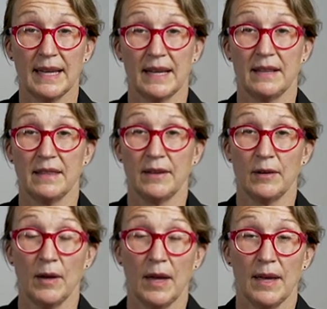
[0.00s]
and
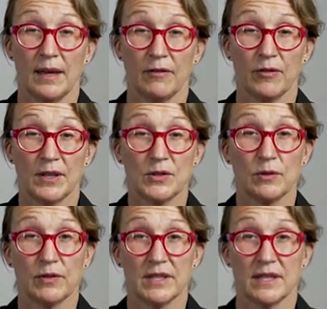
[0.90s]
the
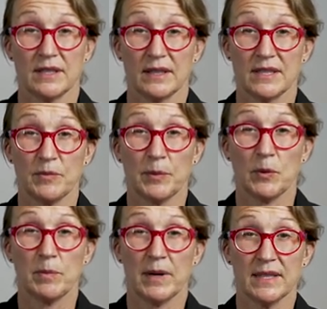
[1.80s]
frontal versus
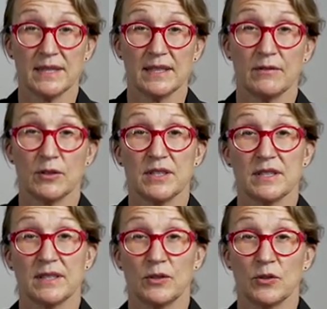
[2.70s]
occipital bossing
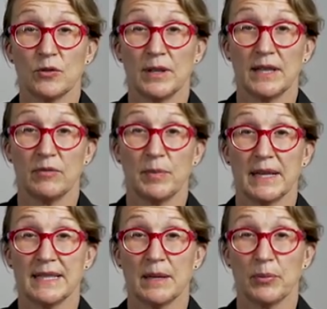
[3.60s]
versus the degree of
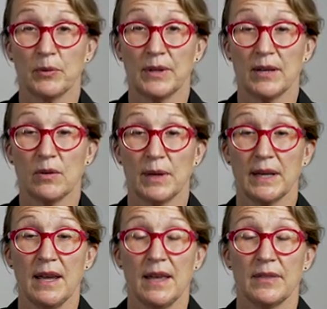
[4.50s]
bitemporal
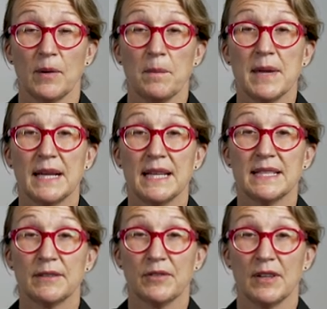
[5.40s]
narrowing, there are many
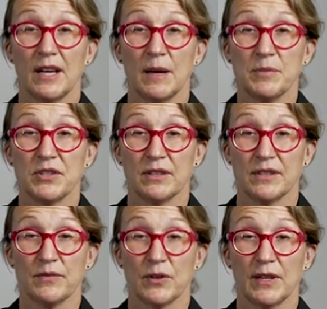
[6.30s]
different
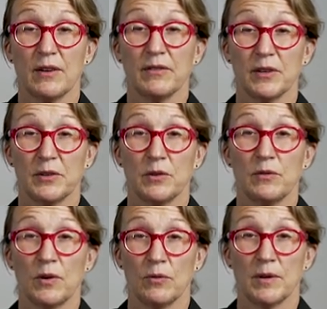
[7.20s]
options for calvarial
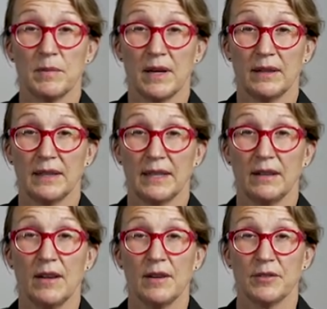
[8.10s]
vault
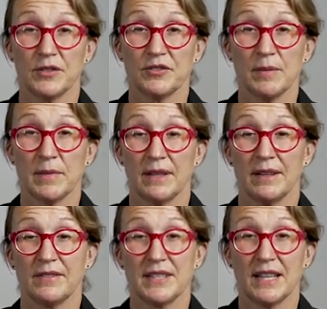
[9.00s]
remodeling for
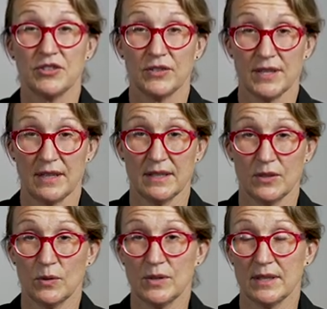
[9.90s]
treatment of sagittal
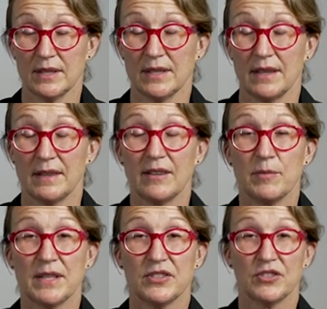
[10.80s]
synostosis that have
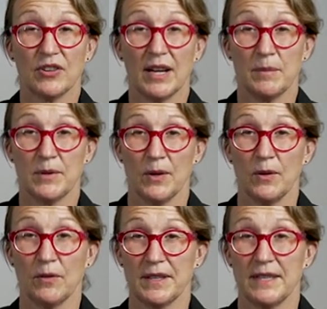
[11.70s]
been described
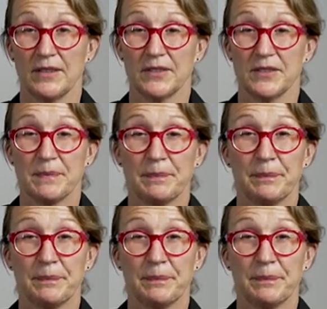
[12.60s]
over the years.